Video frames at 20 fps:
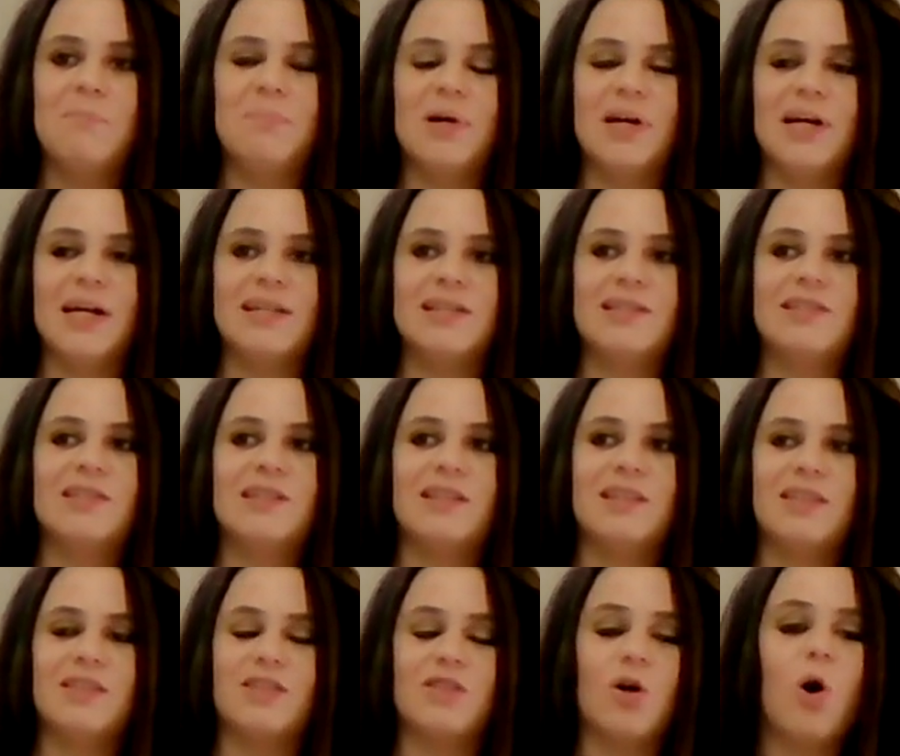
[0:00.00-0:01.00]
But
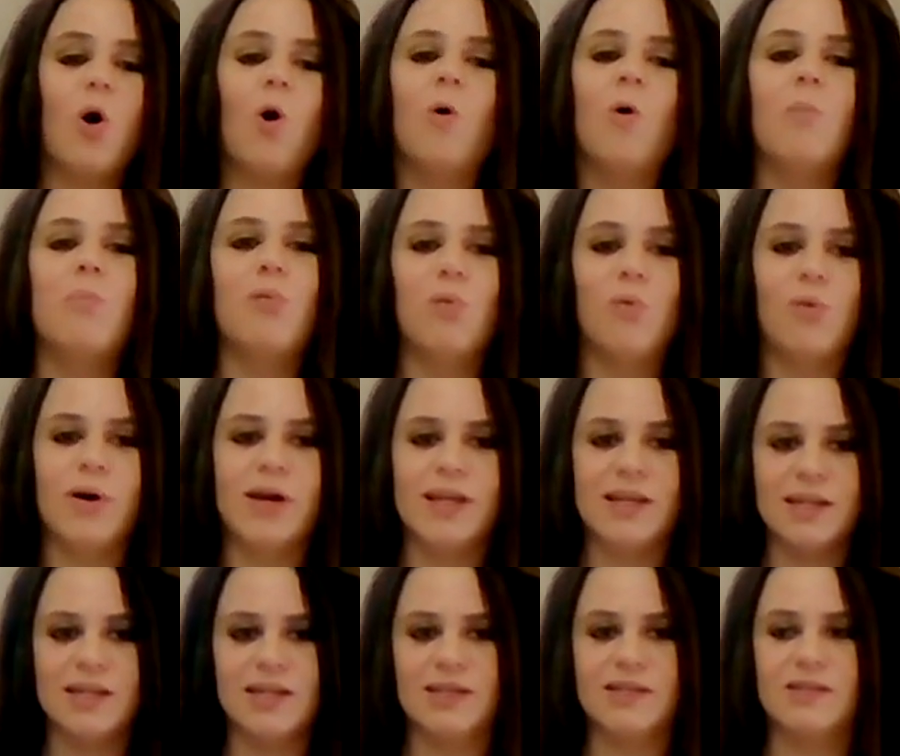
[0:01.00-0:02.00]
the whole
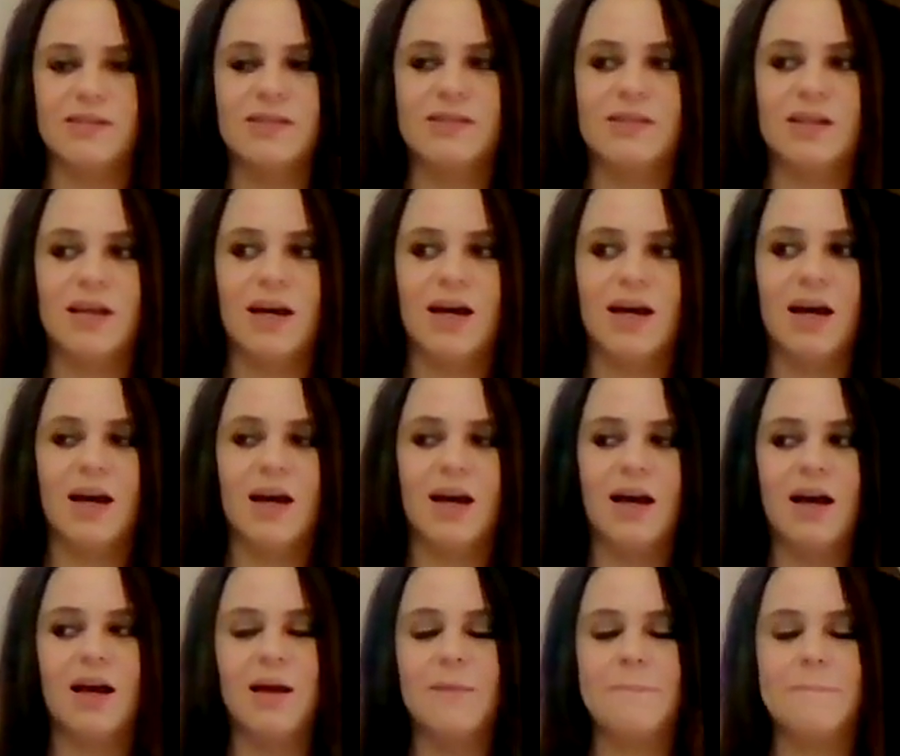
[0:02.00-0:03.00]
point is
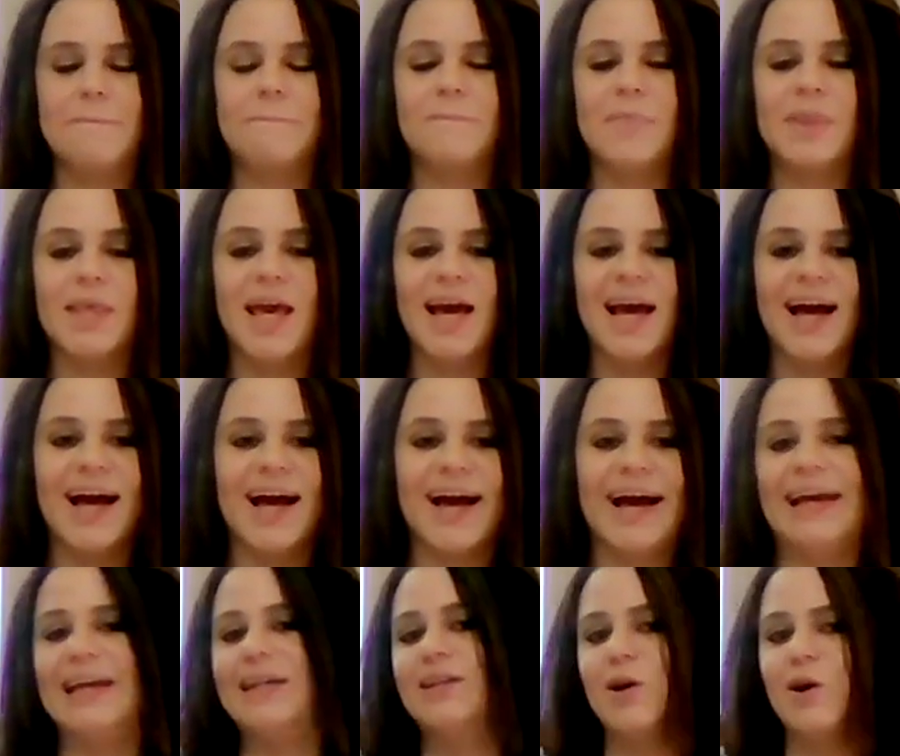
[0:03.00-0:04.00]

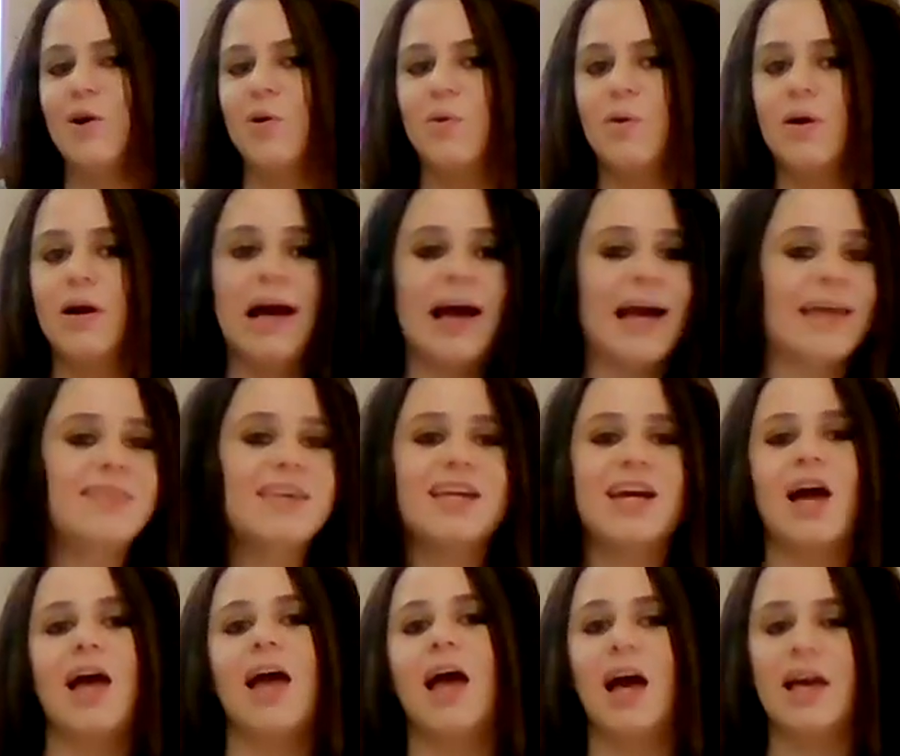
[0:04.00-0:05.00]
I know. I
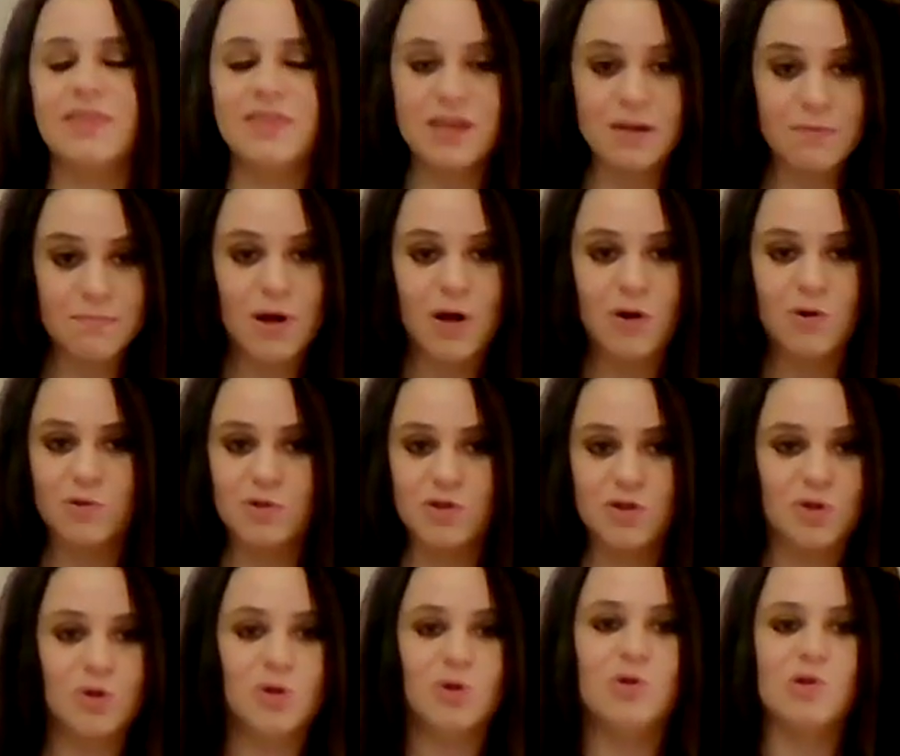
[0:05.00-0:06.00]
think
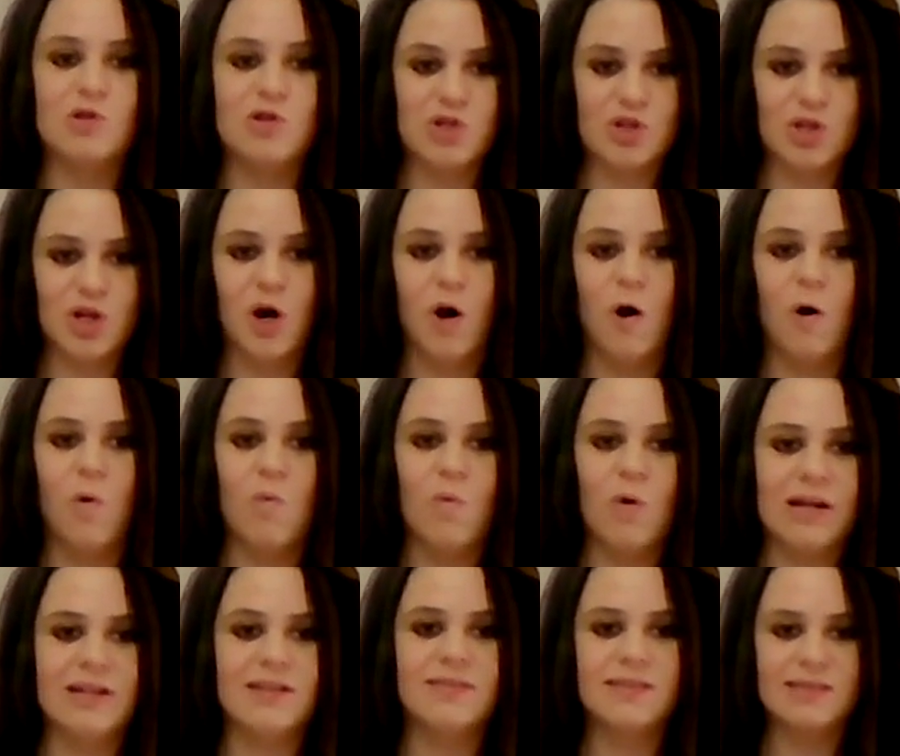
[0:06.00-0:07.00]
most girls know
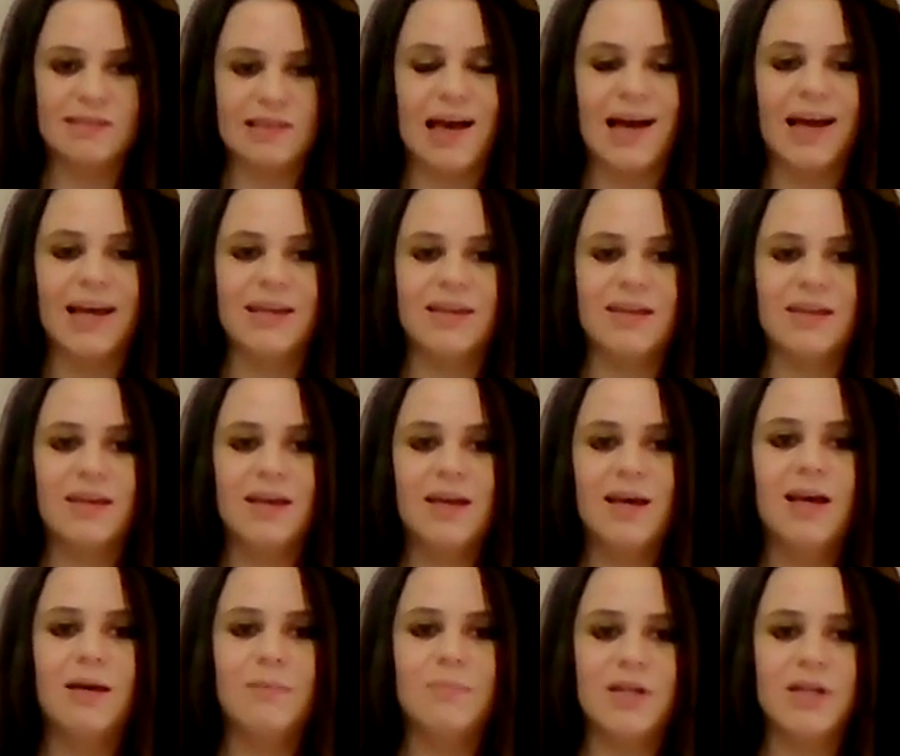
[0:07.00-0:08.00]
what it's like
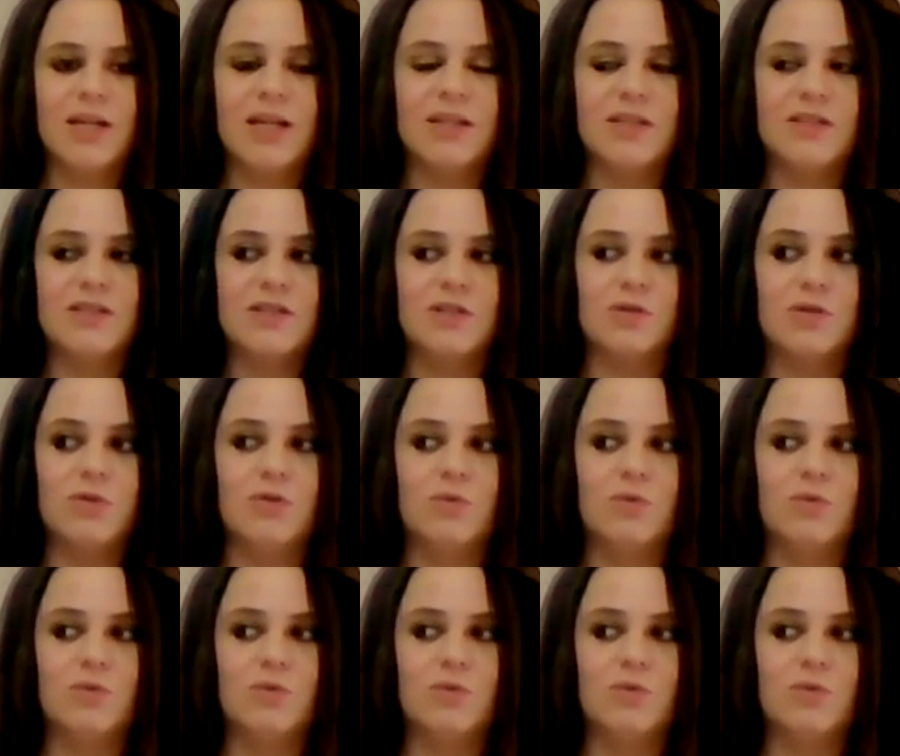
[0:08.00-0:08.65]
because